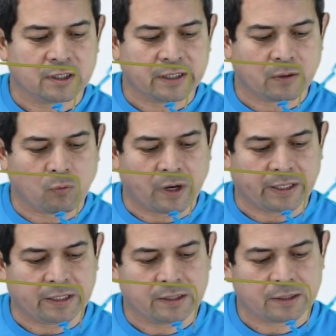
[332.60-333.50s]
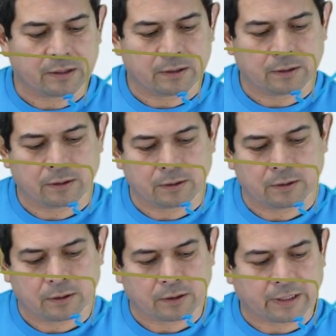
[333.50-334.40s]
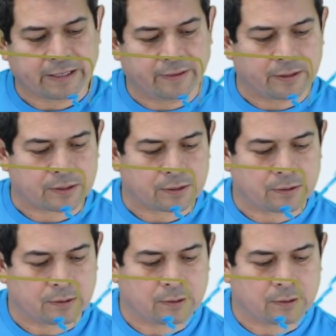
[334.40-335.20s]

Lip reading: set of windings like this.